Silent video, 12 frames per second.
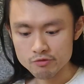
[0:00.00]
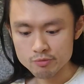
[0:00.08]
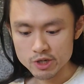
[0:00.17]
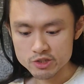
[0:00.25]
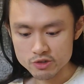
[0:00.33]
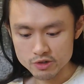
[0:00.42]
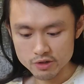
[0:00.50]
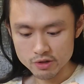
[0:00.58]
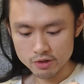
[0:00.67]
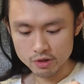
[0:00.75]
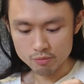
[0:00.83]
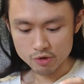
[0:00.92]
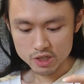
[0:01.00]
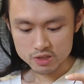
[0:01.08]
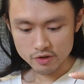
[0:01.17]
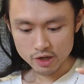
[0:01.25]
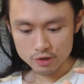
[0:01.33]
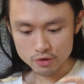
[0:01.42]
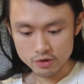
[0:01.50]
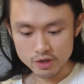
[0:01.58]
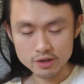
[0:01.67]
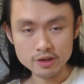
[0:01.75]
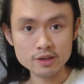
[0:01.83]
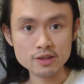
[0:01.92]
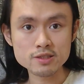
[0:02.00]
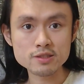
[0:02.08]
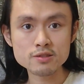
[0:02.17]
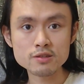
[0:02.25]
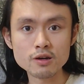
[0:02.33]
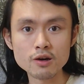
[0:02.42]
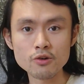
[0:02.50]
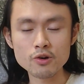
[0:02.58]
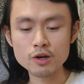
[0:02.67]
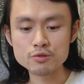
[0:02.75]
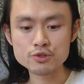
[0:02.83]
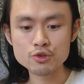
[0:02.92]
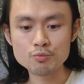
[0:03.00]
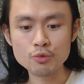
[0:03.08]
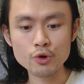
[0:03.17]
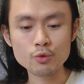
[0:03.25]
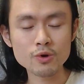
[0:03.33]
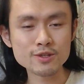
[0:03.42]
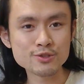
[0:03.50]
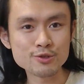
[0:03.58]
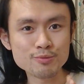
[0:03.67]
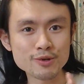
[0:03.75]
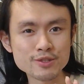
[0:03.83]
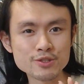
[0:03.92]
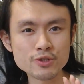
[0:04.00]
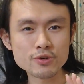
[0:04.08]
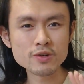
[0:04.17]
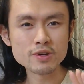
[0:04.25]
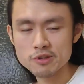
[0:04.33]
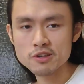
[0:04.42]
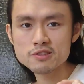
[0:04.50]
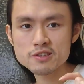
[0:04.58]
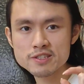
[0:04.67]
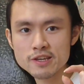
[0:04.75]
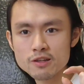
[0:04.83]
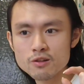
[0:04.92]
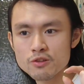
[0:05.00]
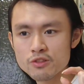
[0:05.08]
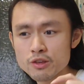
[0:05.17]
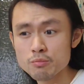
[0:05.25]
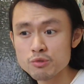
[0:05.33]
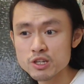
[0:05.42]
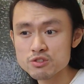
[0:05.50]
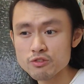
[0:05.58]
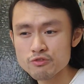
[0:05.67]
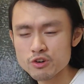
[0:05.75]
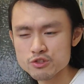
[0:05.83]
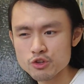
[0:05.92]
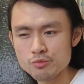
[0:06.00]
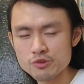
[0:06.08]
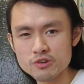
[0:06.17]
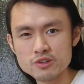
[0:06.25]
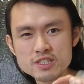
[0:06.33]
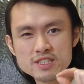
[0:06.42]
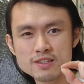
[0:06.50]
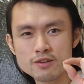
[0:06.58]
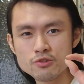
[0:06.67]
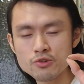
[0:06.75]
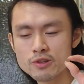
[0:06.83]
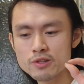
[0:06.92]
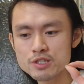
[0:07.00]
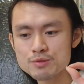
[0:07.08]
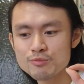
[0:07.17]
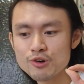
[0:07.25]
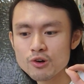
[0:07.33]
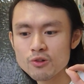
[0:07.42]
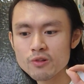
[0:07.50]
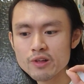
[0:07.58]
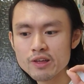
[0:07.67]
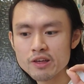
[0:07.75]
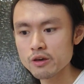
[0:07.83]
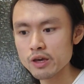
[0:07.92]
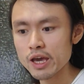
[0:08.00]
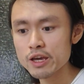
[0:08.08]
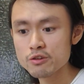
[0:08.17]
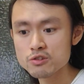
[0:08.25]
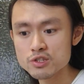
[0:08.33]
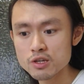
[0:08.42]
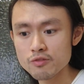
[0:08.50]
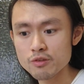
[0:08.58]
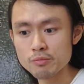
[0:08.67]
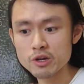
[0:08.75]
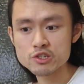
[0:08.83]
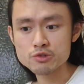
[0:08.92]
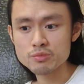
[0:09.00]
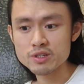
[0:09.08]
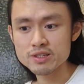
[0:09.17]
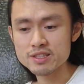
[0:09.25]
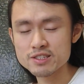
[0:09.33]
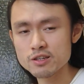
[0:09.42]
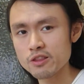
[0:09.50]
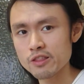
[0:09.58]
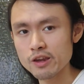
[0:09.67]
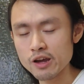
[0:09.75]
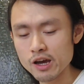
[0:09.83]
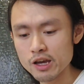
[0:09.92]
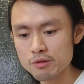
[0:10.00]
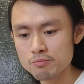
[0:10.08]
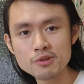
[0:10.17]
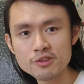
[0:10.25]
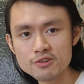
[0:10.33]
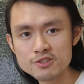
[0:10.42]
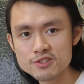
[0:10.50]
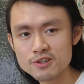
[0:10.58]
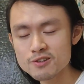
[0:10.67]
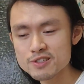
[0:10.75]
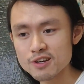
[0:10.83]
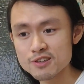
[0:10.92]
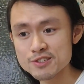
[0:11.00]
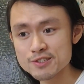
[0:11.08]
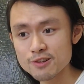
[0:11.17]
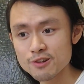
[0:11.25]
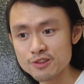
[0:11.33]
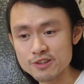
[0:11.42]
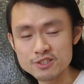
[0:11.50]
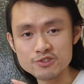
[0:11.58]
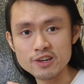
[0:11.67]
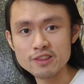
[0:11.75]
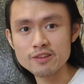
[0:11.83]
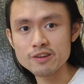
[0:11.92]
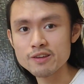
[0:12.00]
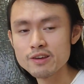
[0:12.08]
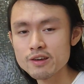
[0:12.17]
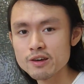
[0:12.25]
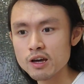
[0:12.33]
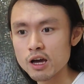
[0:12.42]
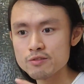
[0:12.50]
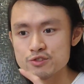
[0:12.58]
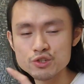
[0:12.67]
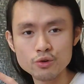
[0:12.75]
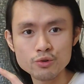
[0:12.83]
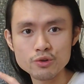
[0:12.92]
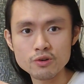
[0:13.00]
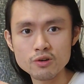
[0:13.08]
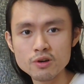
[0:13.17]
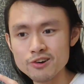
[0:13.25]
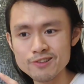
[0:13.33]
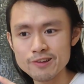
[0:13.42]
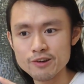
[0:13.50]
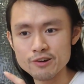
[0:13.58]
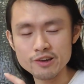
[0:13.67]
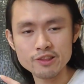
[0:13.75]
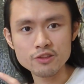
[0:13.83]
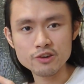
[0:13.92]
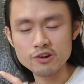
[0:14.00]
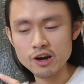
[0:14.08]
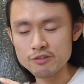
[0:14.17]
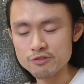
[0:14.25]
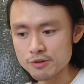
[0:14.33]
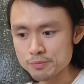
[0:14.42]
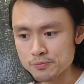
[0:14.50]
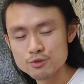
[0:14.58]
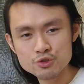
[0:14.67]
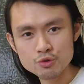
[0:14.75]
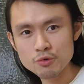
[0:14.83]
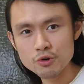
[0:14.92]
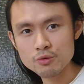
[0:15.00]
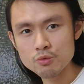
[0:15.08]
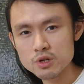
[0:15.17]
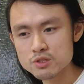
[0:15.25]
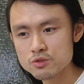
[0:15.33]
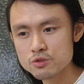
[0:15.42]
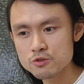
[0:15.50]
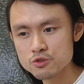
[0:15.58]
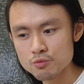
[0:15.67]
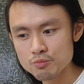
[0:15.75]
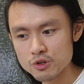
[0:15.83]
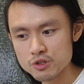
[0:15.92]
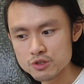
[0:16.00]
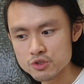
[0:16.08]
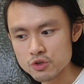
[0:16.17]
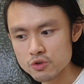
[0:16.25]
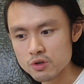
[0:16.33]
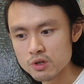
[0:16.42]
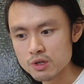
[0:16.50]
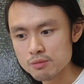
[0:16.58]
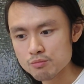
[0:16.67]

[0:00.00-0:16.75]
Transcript: I've measured the Brix value and it is around 2.1, 2.2. Because the scale on the Brix refractometer is really small, the accuracy of the measurement is not that high, but the results are still on the trend that I've shown you earlier on the graph. So 2.1 to 2.2